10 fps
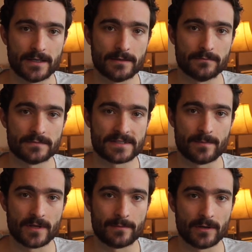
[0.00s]
and
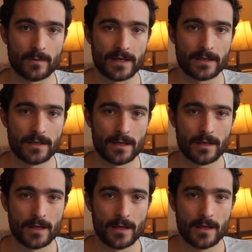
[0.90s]
sent me on my way.
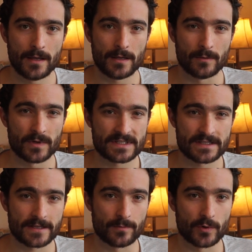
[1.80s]
It wasn't
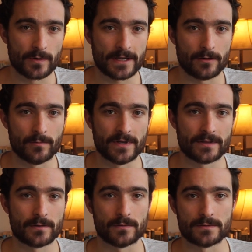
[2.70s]
until I broke out
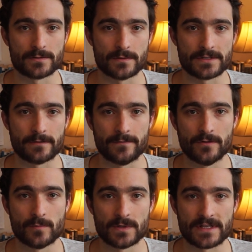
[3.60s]
with cold sores a
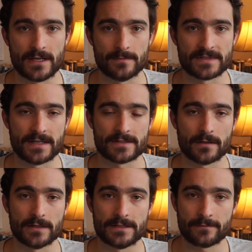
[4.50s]
few more times that I
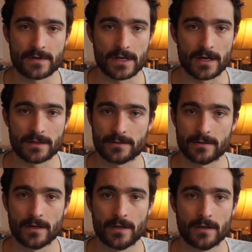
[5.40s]
saw a different
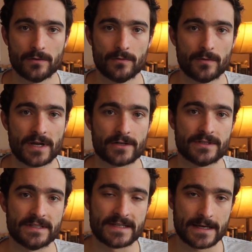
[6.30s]
doctor who
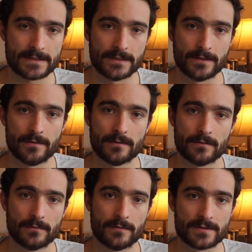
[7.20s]
actually tested
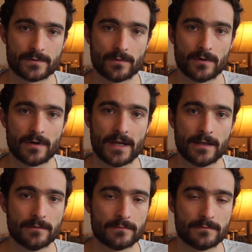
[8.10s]
the sore
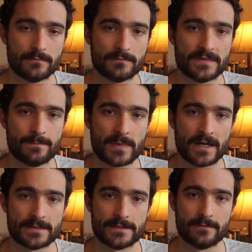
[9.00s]
and
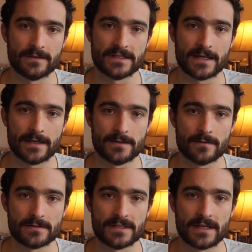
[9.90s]
positively
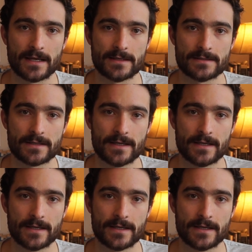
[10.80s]
diagnosed it as